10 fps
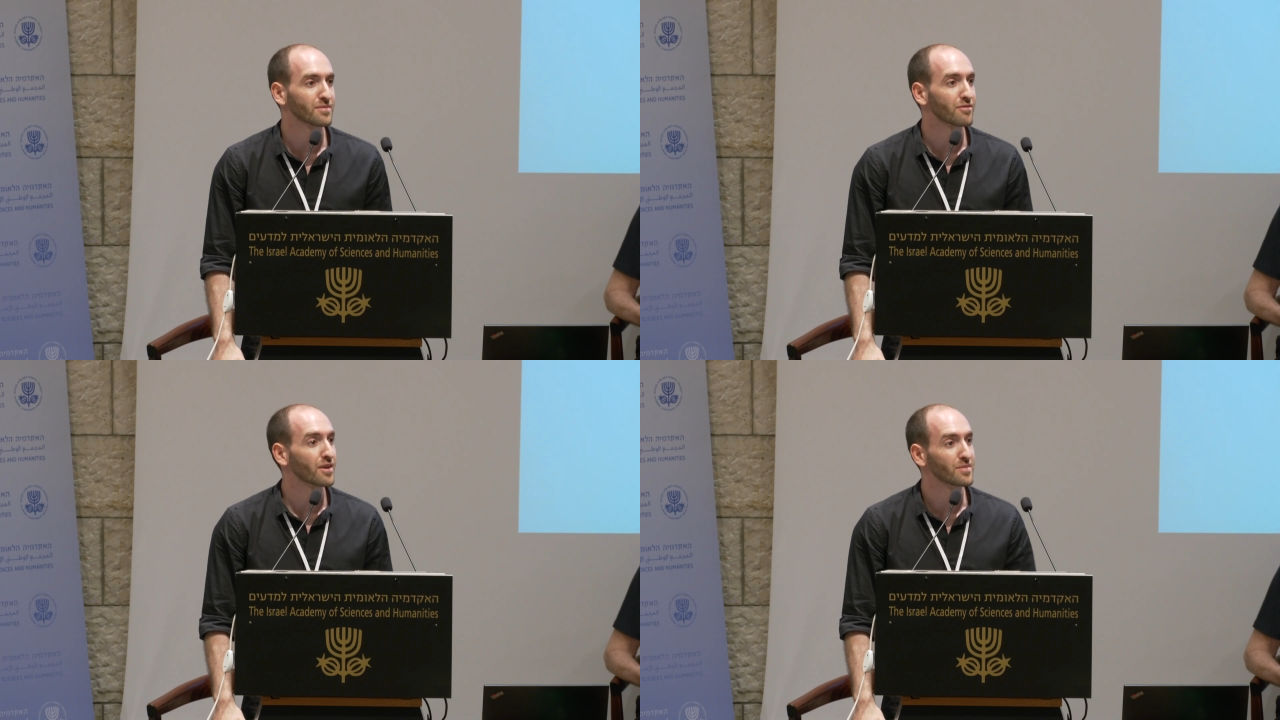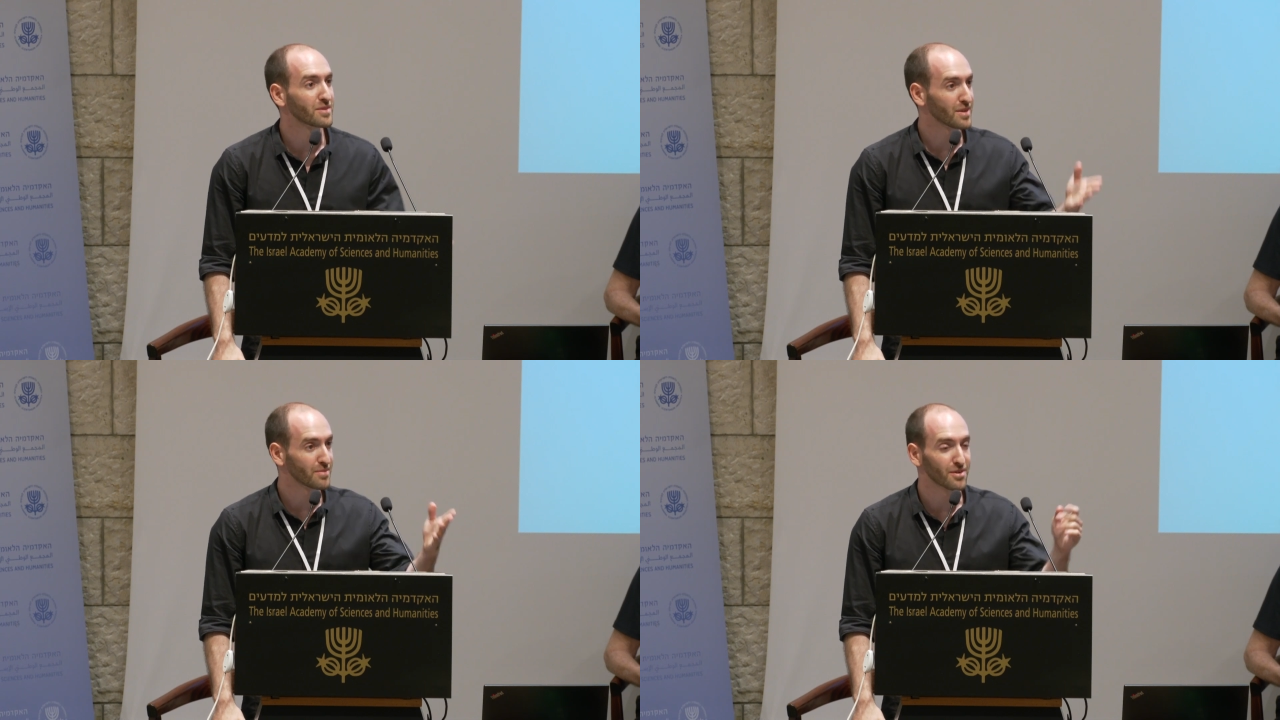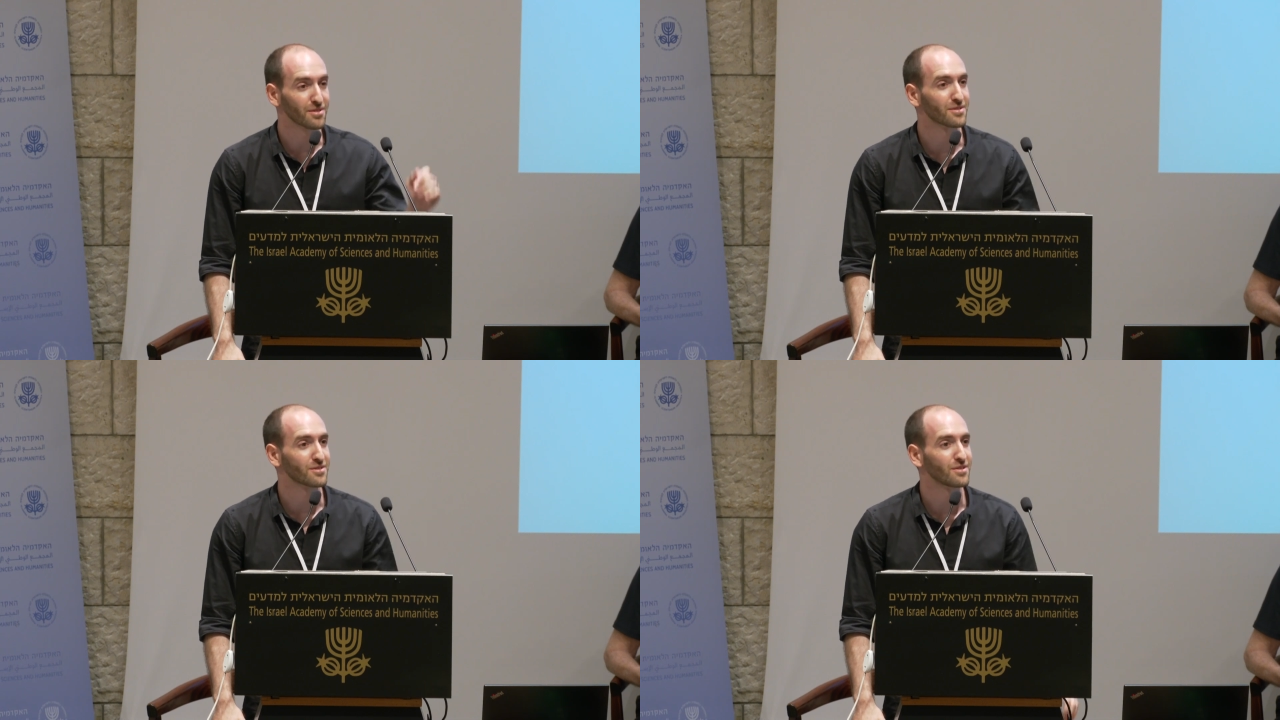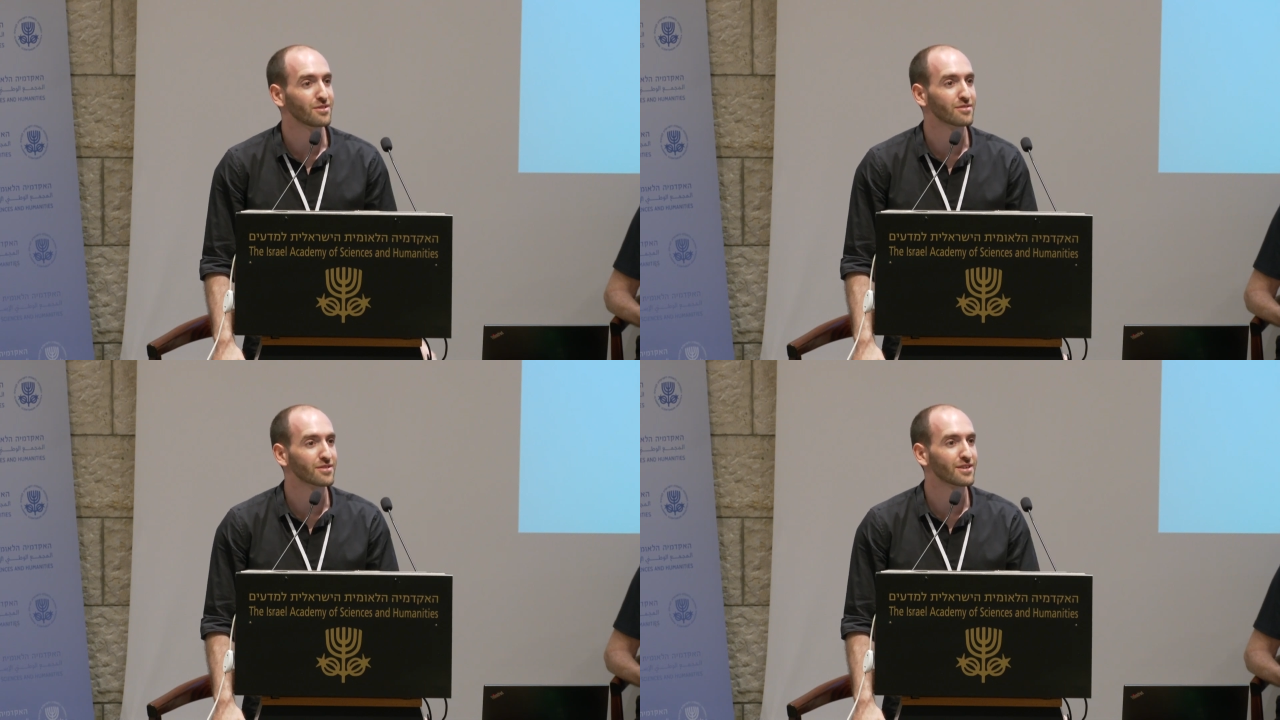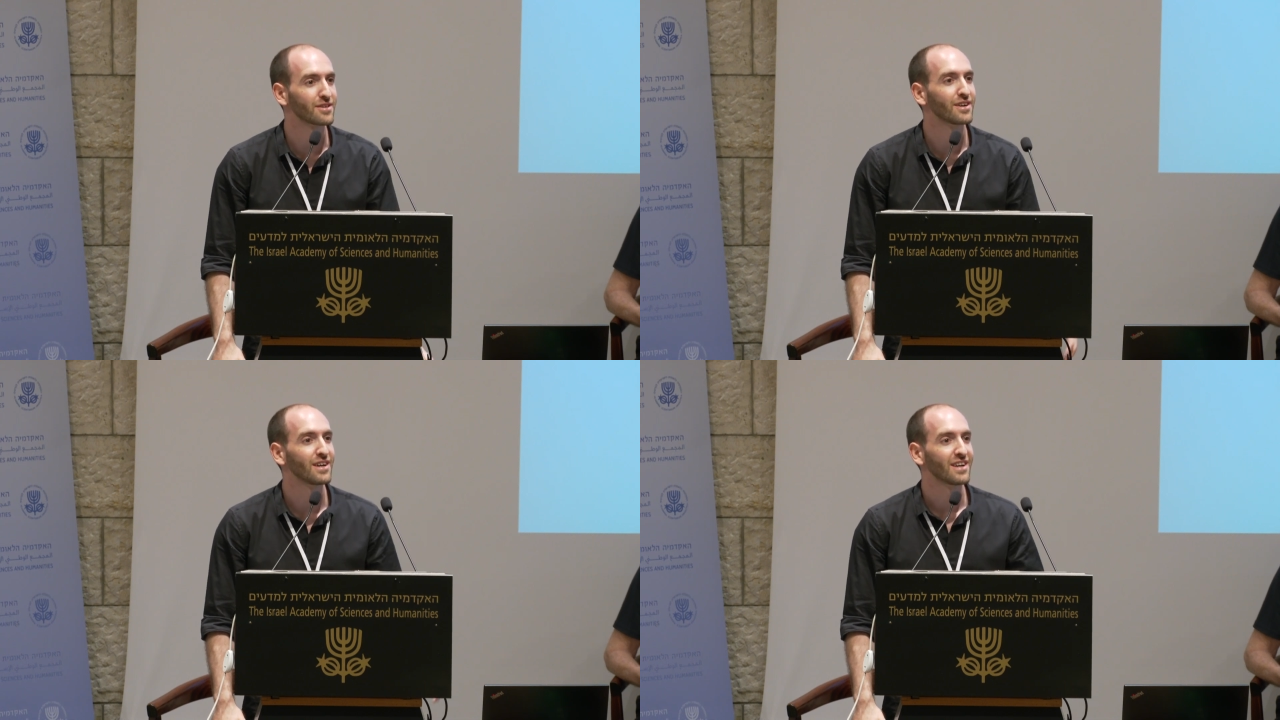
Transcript: my family, my brother over there,